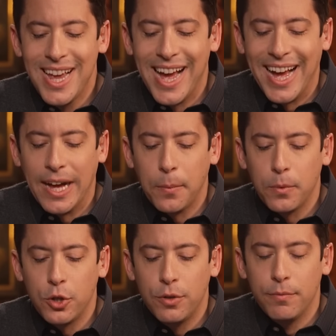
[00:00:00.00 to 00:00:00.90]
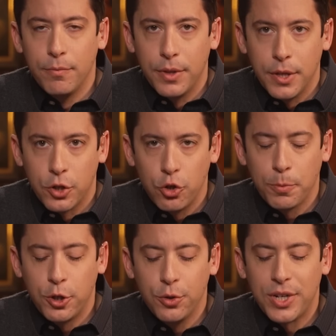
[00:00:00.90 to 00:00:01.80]
Uh, the
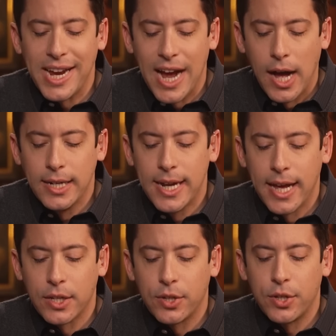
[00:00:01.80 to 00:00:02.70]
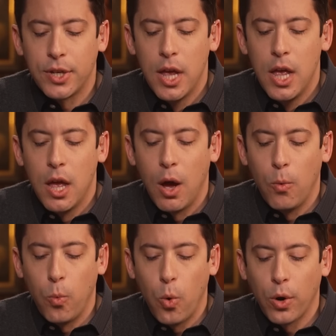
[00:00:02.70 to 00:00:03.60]
Super Tuesday contests
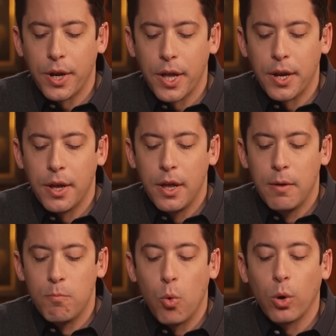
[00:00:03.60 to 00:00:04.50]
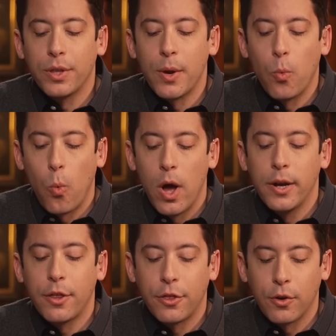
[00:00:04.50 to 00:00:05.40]
awarded more than
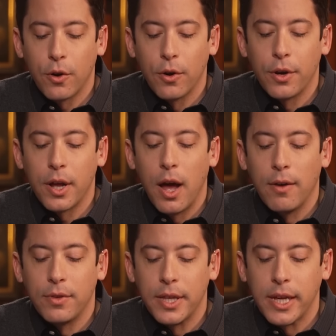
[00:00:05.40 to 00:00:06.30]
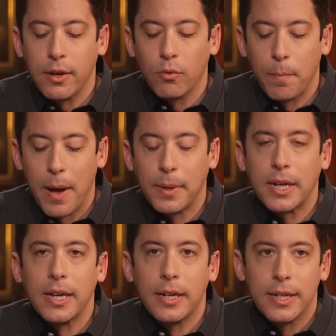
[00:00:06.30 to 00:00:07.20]
one third of the
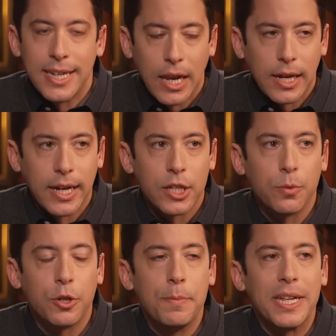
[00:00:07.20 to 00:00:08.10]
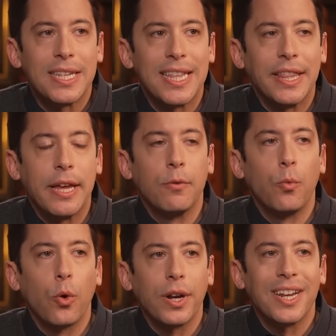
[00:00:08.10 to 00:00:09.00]
Republican delegates, which means that they
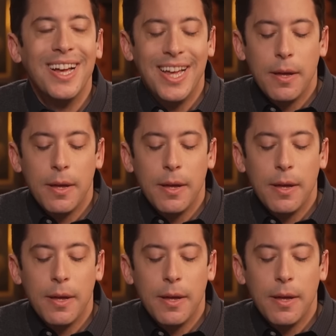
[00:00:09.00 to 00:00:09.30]
awarded